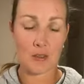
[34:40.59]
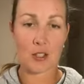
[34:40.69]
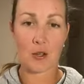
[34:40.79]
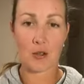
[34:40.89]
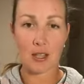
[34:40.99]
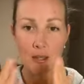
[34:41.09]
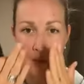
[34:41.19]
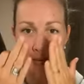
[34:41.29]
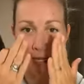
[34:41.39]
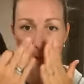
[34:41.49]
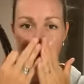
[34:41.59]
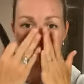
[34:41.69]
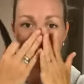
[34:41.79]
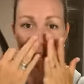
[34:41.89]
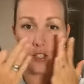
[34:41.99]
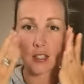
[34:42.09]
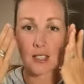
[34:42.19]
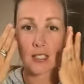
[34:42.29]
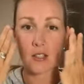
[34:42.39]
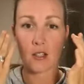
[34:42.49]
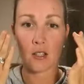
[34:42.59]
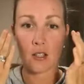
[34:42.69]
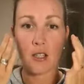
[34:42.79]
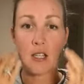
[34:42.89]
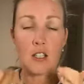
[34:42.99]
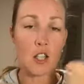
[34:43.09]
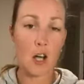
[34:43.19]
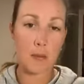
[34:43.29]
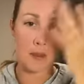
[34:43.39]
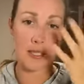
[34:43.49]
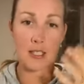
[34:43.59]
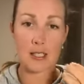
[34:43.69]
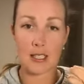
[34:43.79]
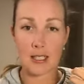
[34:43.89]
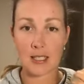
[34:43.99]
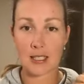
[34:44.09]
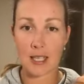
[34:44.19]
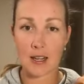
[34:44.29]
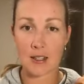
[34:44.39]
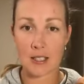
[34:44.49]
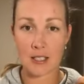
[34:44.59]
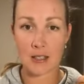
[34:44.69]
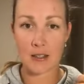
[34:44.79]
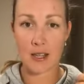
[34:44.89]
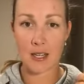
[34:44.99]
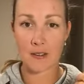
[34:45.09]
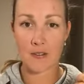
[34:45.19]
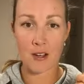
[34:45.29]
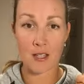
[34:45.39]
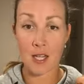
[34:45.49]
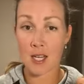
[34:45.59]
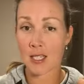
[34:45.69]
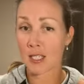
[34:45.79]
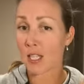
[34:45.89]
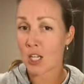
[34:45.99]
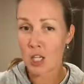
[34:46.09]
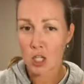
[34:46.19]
So that the makeup really just sits on top and just doesn't settle into any fine lines.